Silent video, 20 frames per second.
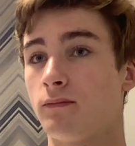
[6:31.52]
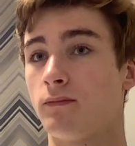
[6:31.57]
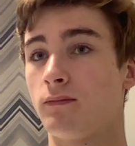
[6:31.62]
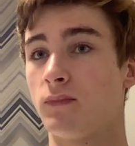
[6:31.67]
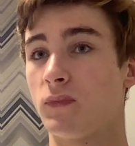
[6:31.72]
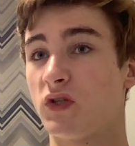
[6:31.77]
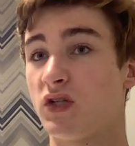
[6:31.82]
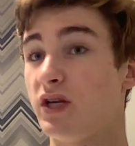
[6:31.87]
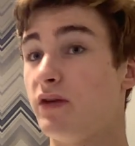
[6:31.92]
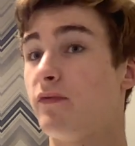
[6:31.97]

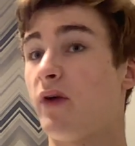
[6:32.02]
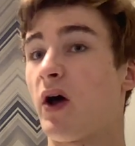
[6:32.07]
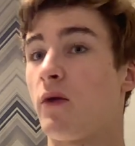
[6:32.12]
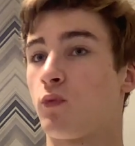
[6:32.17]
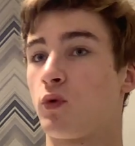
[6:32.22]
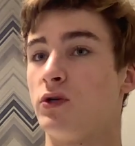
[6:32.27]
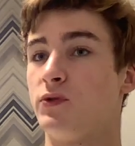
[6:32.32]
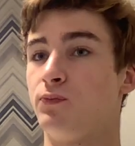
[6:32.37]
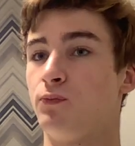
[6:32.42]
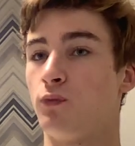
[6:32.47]
Sea Viper
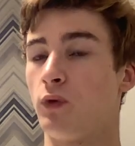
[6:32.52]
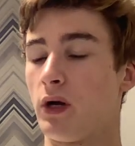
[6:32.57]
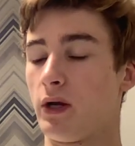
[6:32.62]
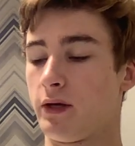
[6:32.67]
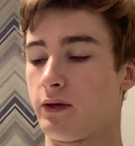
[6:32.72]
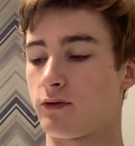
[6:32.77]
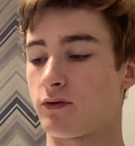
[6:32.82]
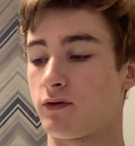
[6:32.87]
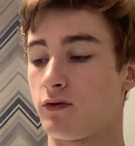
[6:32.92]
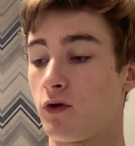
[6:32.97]
is
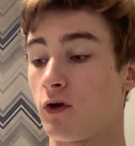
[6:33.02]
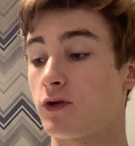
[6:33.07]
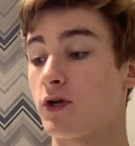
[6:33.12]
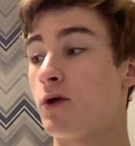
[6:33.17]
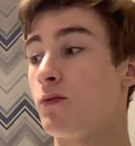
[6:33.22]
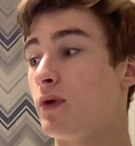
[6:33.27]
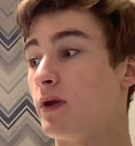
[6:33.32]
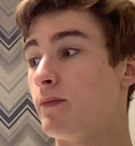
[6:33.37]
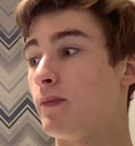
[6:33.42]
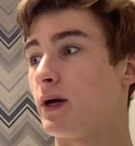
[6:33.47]
brilliant, not
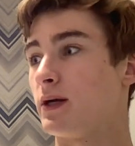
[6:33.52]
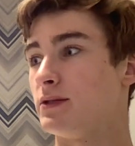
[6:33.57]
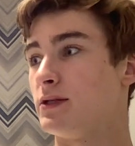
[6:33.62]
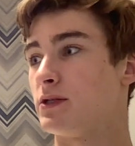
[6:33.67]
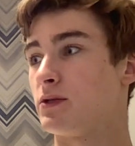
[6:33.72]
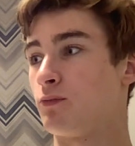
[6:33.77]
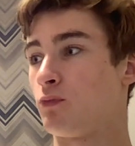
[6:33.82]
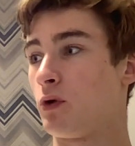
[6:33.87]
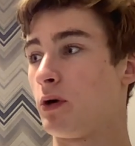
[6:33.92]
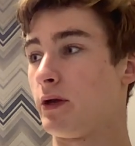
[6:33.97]
only because it's a
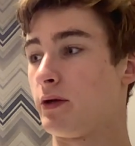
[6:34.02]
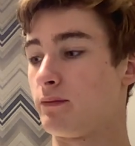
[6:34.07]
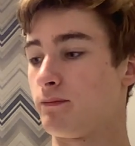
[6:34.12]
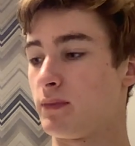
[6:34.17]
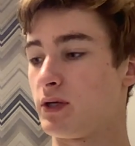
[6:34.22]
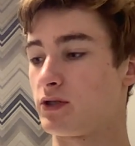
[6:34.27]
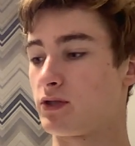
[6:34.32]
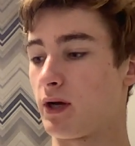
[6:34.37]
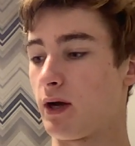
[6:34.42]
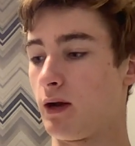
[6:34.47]
brilliant
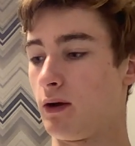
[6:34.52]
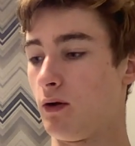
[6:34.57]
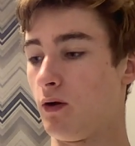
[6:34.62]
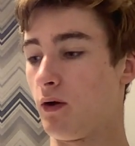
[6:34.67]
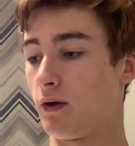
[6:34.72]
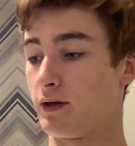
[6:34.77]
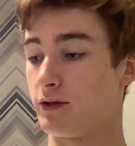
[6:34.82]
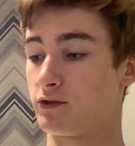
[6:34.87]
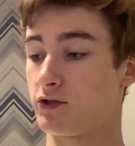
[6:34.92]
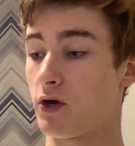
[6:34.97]
missile
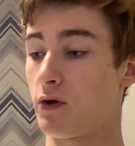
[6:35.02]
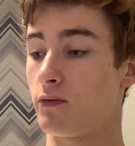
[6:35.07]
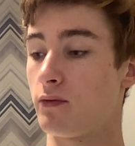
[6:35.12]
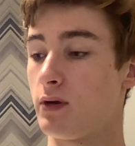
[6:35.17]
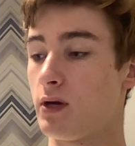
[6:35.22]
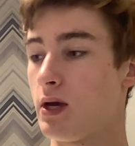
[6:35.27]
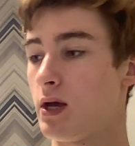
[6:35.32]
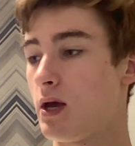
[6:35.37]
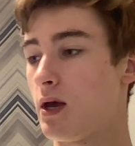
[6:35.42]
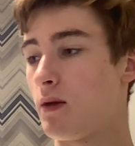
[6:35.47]
on its own,
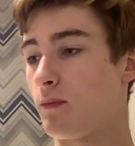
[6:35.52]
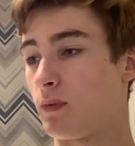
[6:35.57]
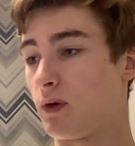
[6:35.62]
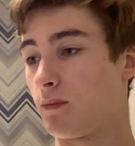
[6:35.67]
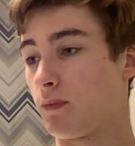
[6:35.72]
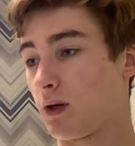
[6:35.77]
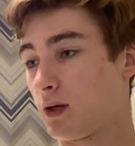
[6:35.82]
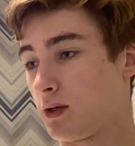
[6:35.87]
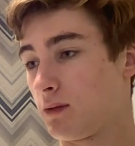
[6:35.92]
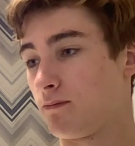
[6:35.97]
but
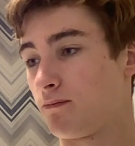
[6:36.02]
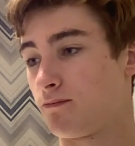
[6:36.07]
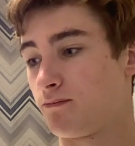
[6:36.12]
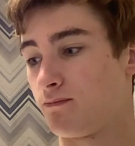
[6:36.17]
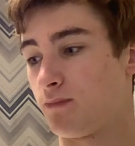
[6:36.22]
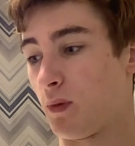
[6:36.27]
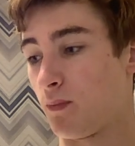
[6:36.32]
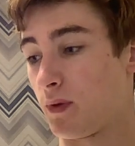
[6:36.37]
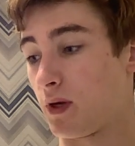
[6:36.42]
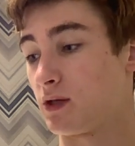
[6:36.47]

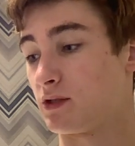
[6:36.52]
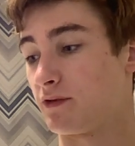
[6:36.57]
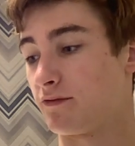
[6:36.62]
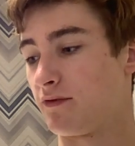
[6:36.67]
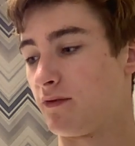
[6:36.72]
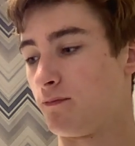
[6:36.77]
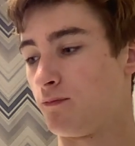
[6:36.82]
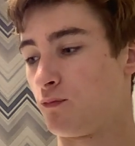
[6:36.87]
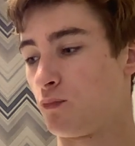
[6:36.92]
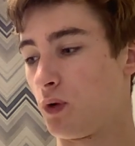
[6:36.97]
because of the
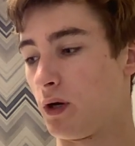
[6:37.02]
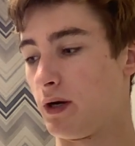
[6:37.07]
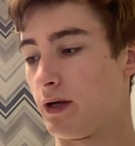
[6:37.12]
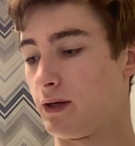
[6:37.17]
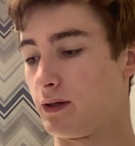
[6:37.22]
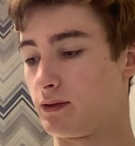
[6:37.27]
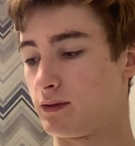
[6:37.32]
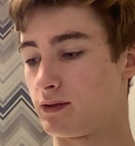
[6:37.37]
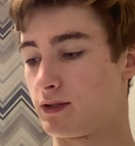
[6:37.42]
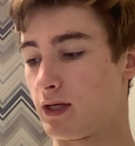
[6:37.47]

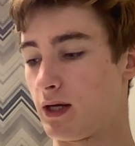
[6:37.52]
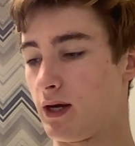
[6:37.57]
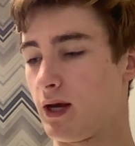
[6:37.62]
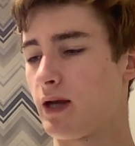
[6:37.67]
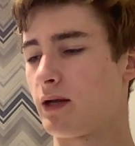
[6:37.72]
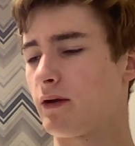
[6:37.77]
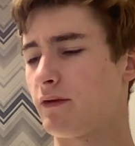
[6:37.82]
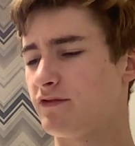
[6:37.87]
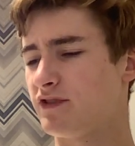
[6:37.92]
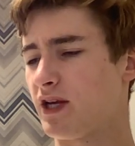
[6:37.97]
brilliant,
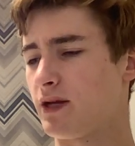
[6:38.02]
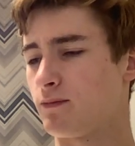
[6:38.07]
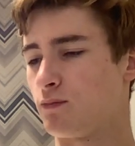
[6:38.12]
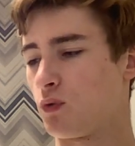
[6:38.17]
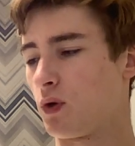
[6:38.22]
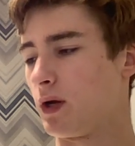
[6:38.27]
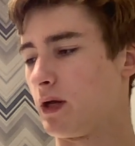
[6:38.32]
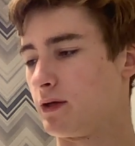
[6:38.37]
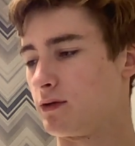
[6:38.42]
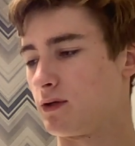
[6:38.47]
and I've said
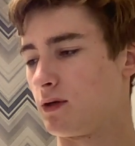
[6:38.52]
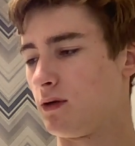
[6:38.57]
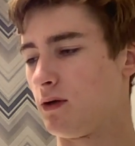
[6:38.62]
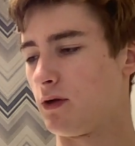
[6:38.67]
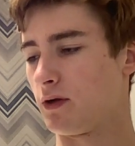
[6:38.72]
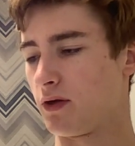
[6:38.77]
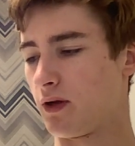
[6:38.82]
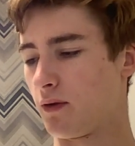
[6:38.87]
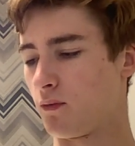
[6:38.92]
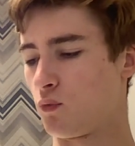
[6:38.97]
brilliant a
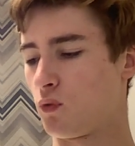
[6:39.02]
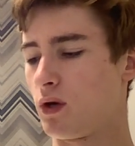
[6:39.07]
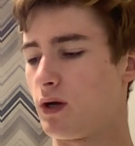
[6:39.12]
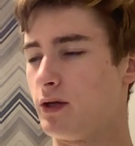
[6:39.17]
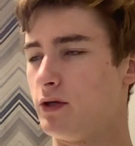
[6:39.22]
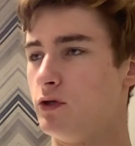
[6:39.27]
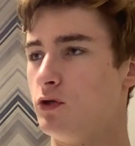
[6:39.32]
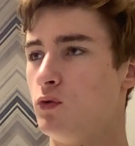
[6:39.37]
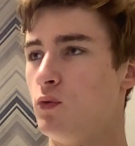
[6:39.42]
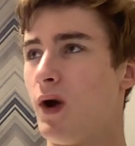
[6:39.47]
lot, I really
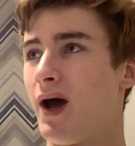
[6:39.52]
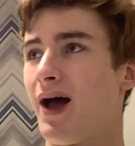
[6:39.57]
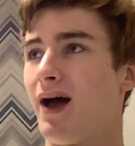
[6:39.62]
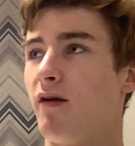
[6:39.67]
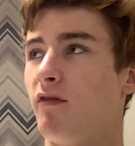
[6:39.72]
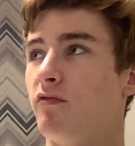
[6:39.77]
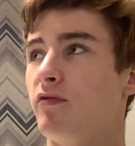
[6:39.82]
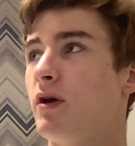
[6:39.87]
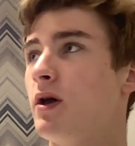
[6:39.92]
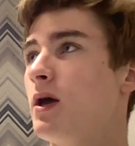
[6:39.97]
do
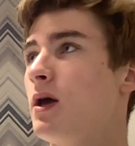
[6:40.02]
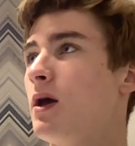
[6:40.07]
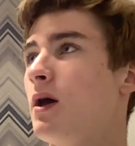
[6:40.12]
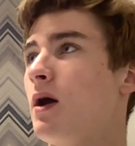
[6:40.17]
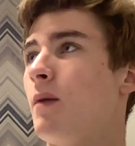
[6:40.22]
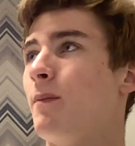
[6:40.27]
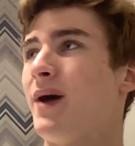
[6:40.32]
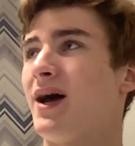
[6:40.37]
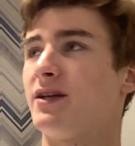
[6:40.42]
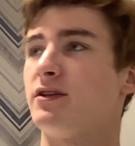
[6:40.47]
have
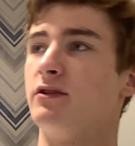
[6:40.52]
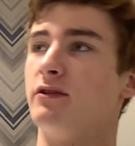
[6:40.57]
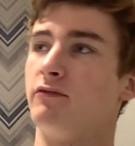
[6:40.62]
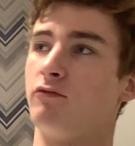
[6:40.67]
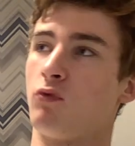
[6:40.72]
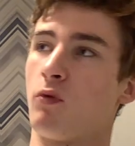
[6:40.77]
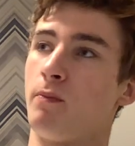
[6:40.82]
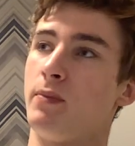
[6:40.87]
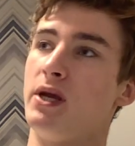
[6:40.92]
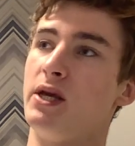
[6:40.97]
a pattern of
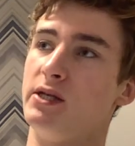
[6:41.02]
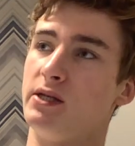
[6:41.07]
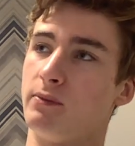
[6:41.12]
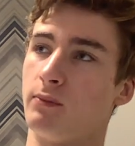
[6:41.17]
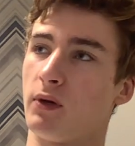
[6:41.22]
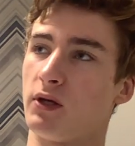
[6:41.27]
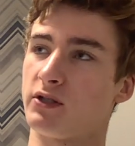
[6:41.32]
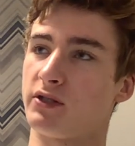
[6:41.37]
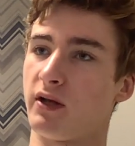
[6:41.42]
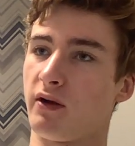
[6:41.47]
repeating
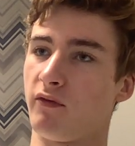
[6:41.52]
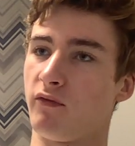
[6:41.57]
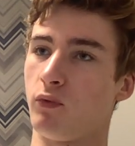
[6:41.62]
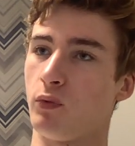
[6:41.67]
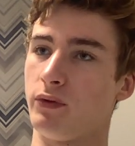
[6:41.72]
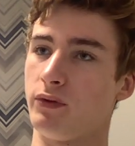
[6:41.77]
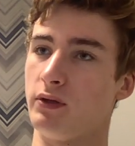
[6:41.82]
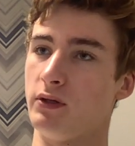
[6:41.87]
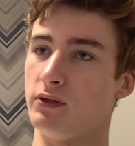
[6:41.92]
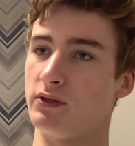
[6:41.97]
myself
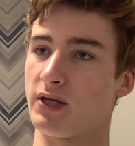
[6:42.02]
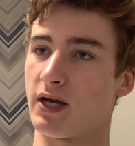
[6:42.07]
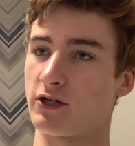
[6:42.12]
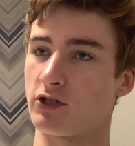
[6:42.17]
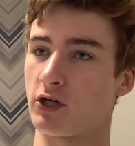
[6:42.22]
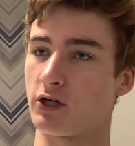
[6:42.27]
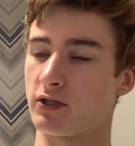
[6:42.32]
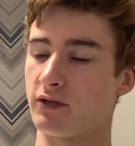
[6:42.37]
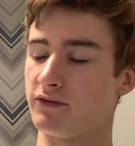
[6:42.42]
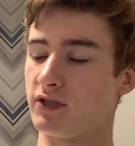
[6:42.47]
with these
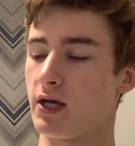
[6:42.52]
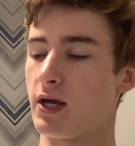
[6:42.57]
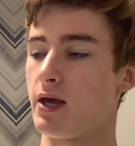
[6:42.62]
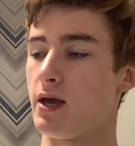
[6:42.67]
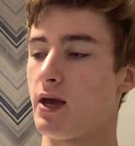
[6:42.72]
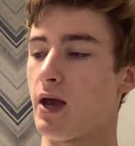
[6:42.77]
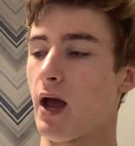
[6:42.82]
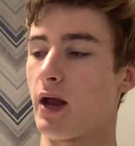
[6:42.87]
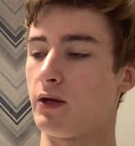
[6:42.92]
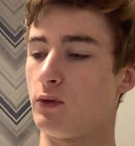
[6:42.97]
adjectives.
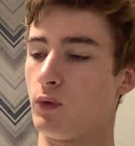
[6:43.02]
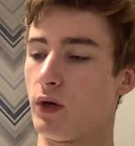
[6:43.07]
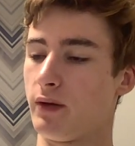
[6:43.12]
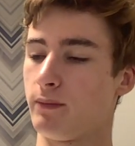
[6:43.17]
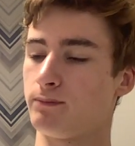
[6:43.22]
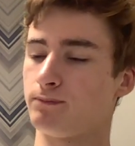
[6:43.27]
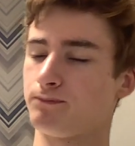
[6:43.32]
Anyway,